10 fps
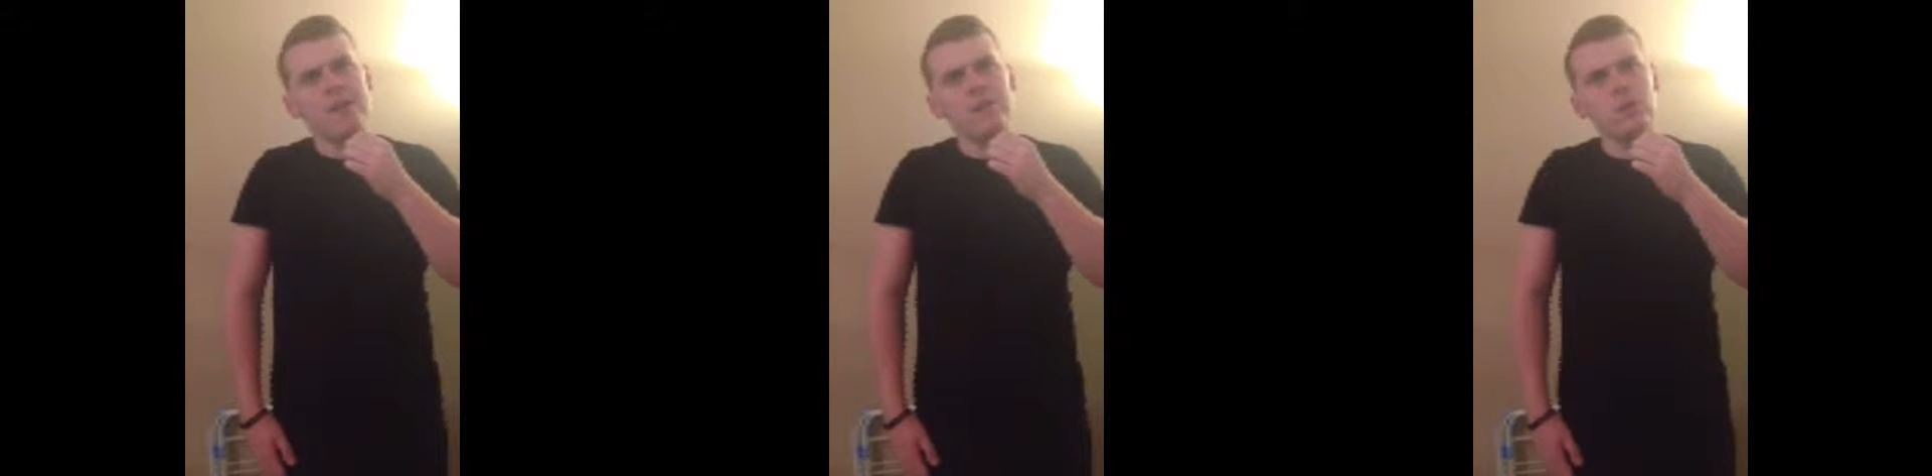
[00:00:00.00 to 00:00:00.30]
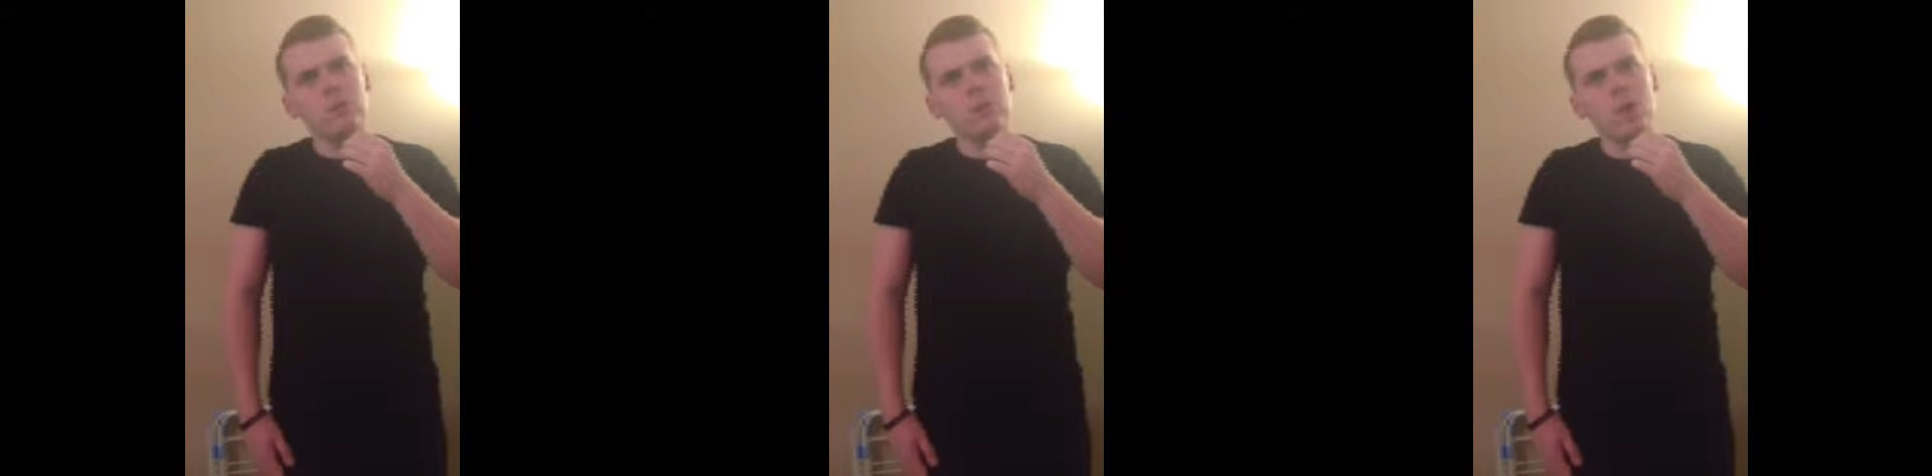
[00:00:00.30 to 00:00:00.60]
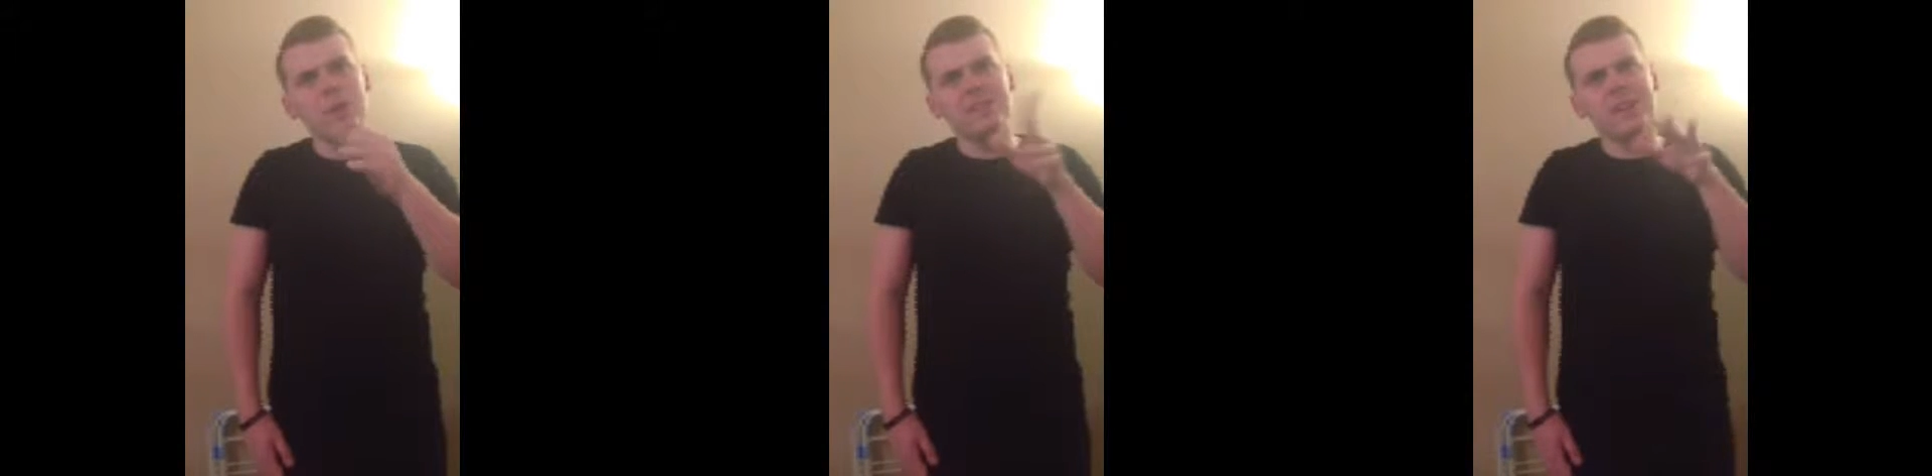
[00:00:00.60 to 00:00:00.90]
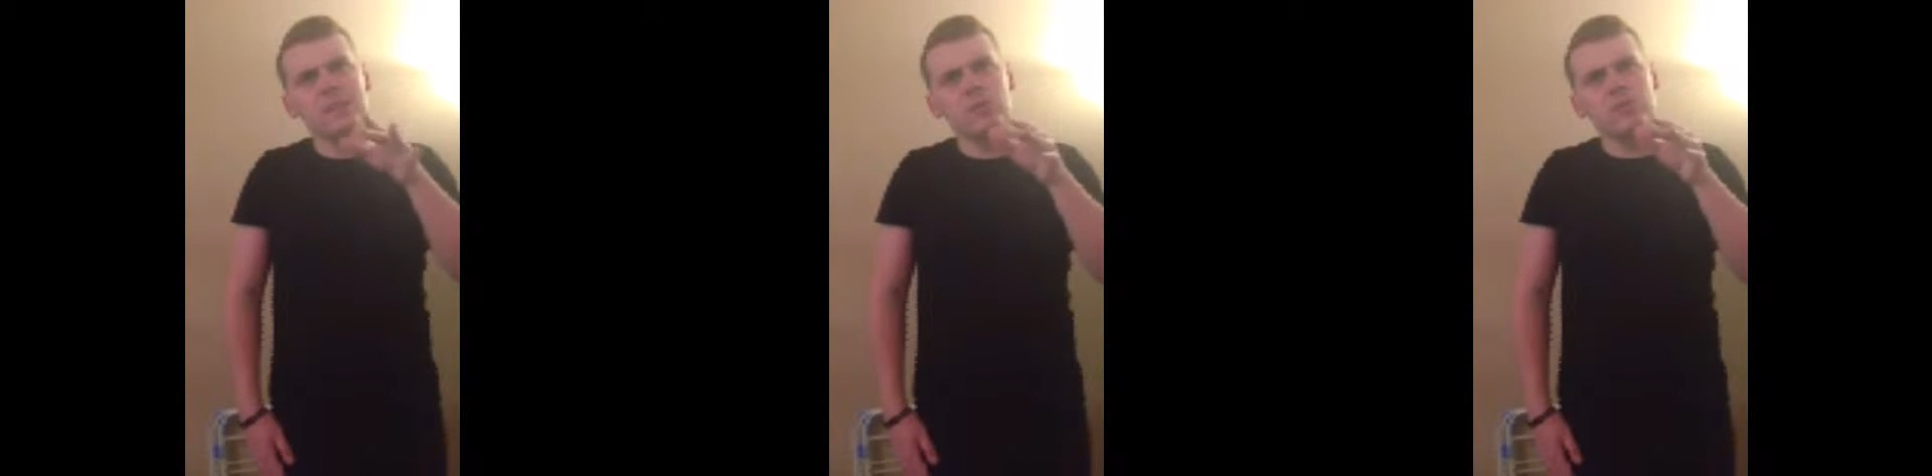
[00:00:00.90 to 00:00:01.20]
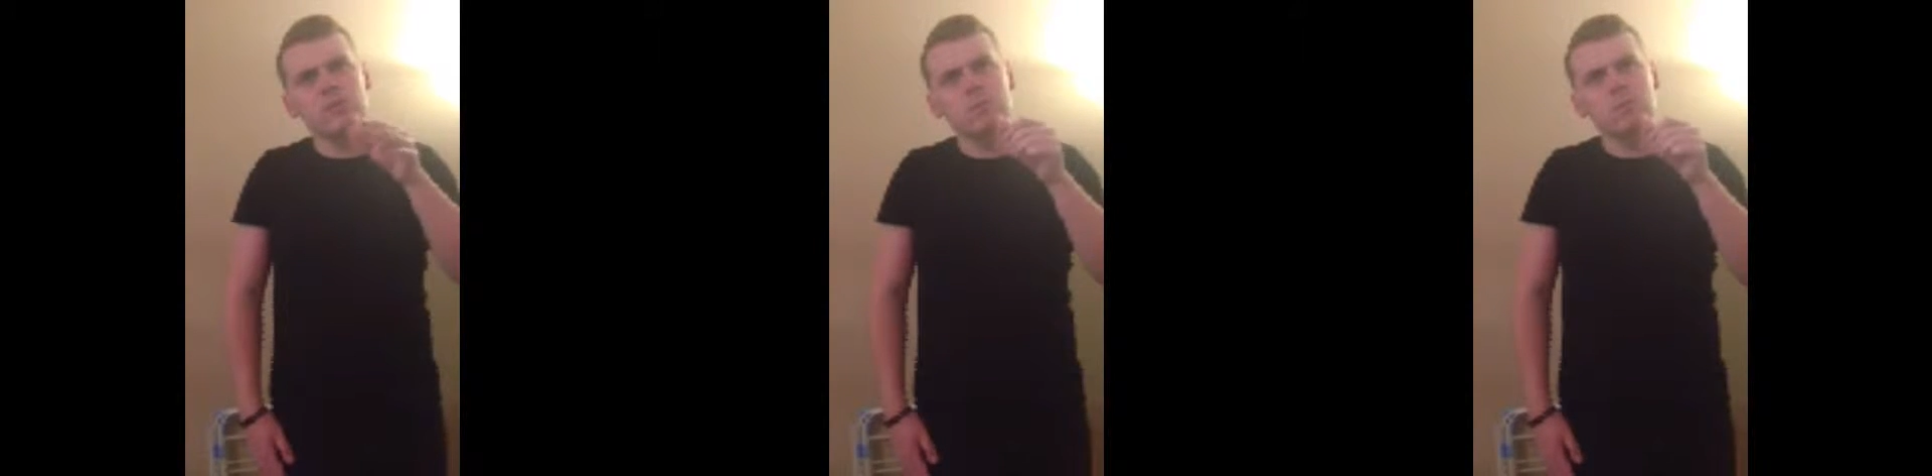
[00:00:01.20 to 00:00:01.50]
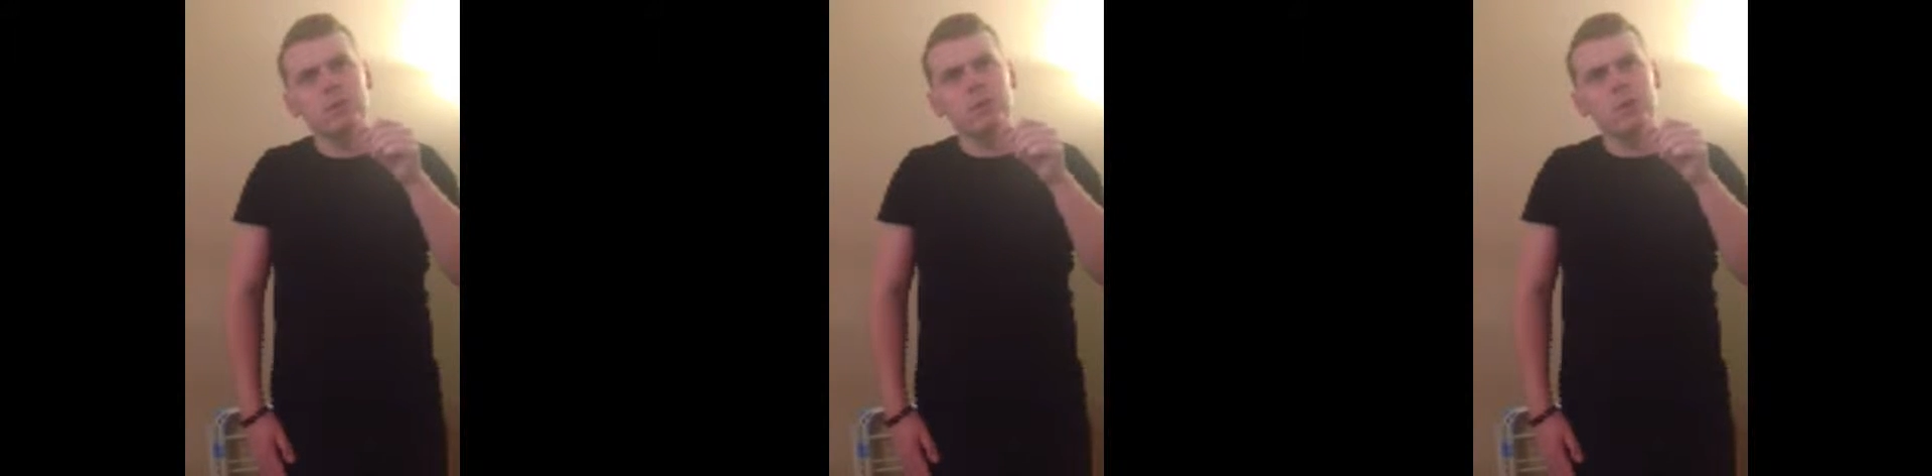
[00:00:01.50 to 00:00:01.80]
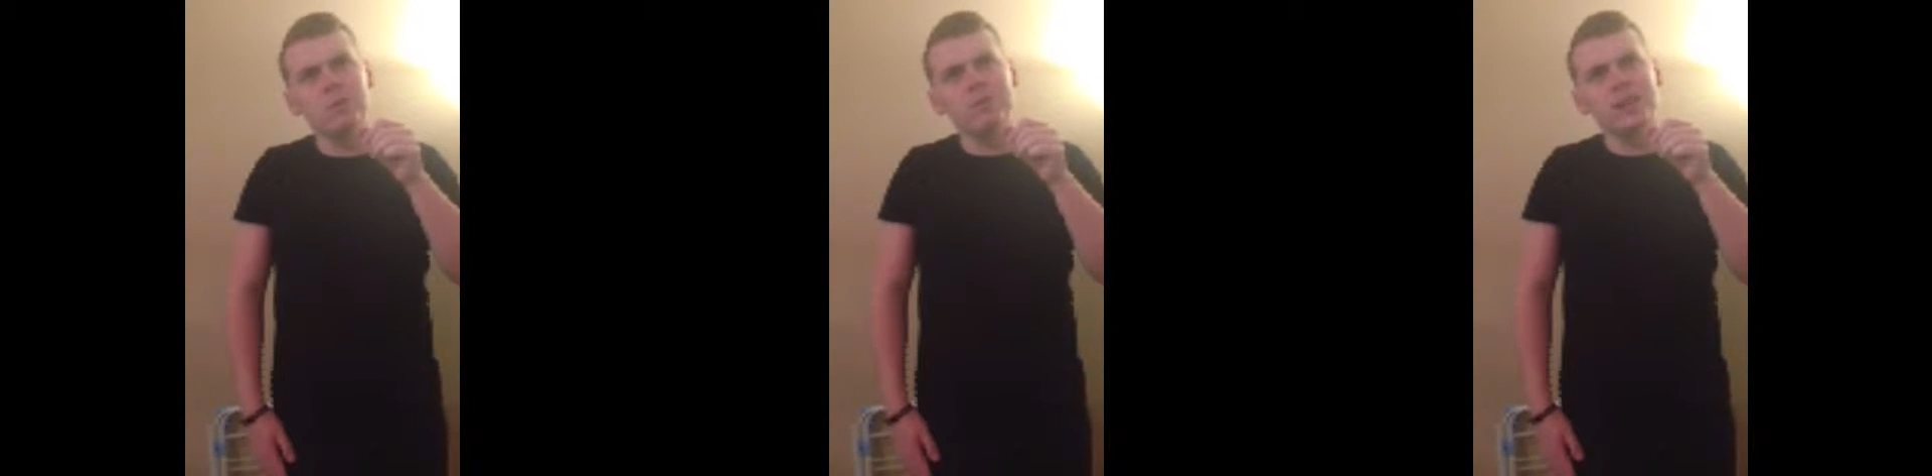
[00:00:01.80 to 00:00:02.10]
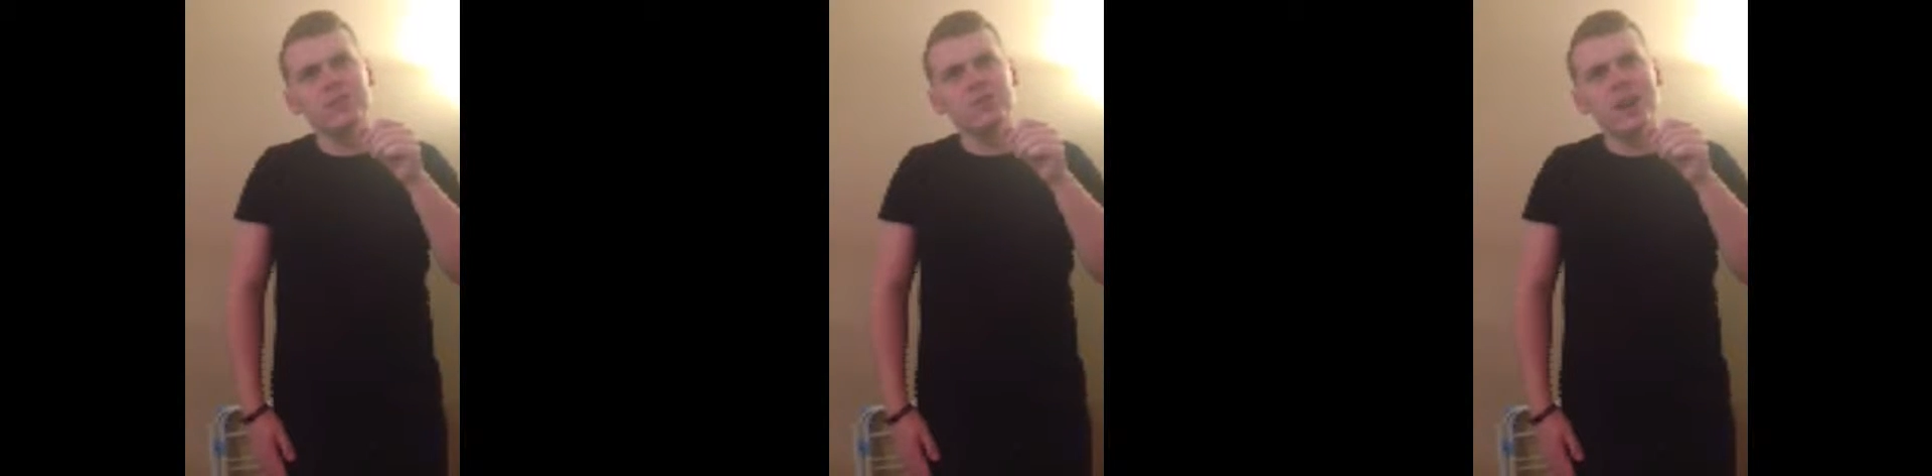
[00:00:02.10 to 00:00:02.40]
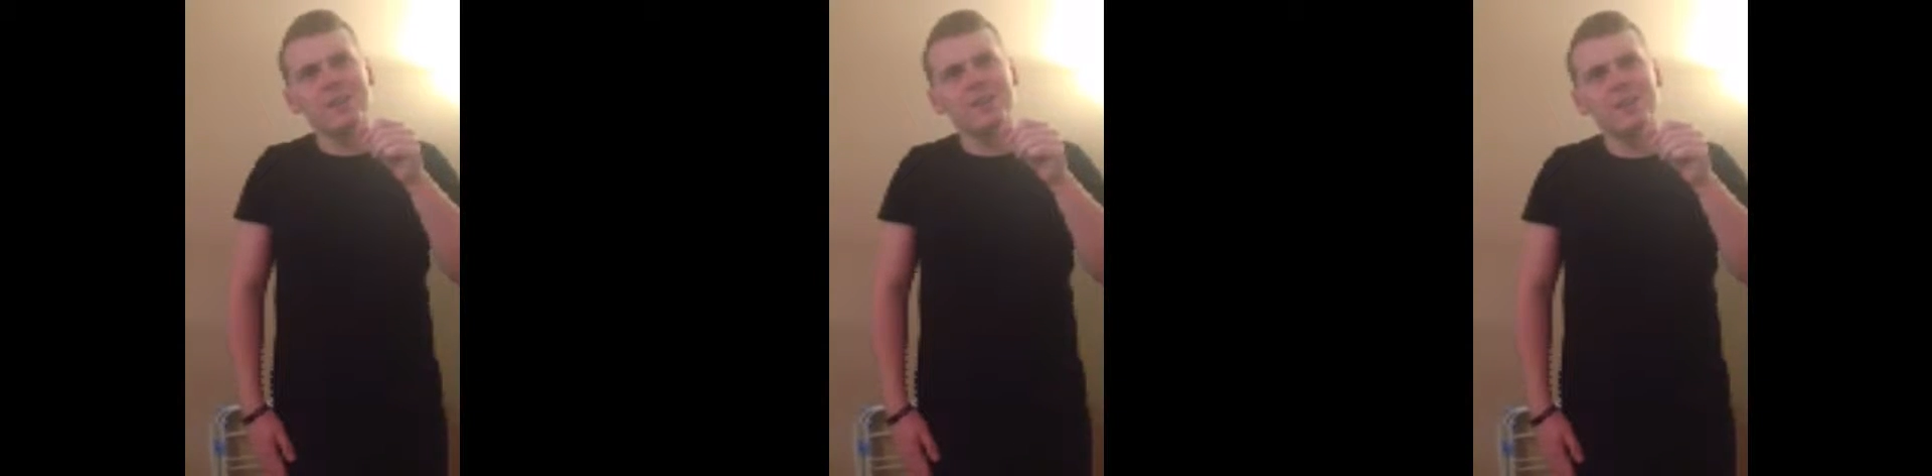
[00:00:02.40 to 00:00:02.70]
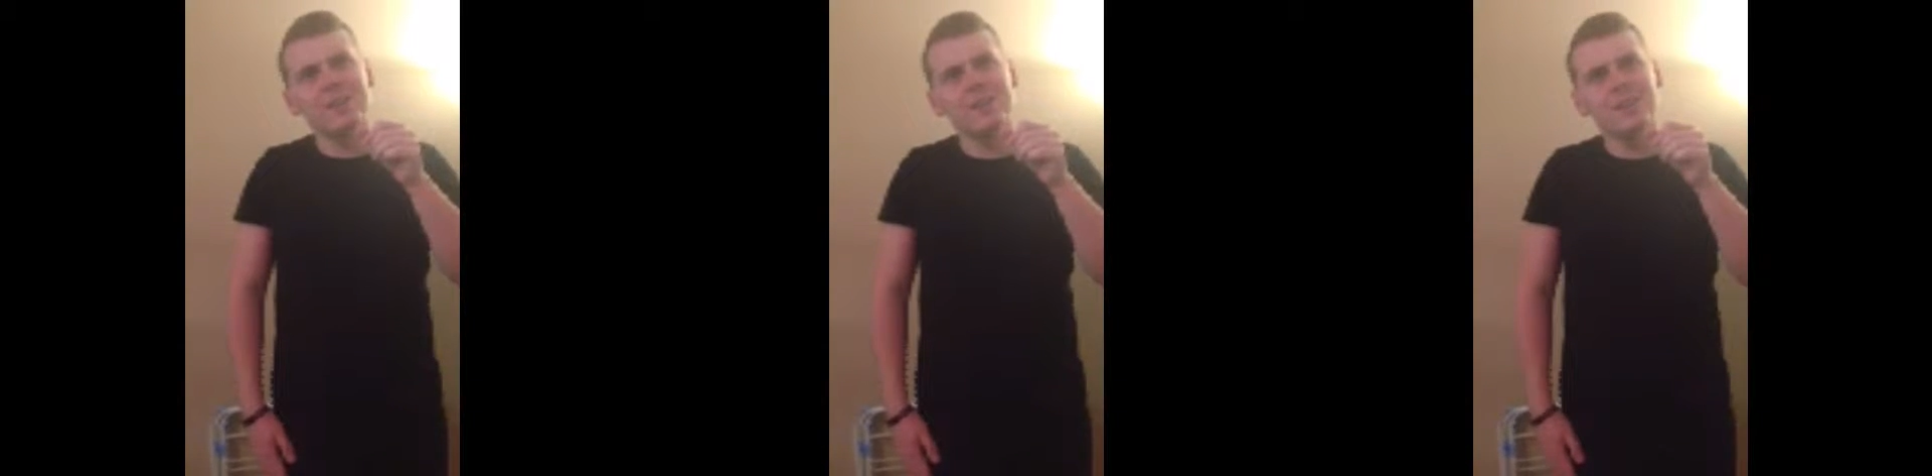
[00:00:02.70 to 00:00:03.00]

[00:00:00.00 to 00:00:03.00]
Have you always had those little gold flecks in your eyes?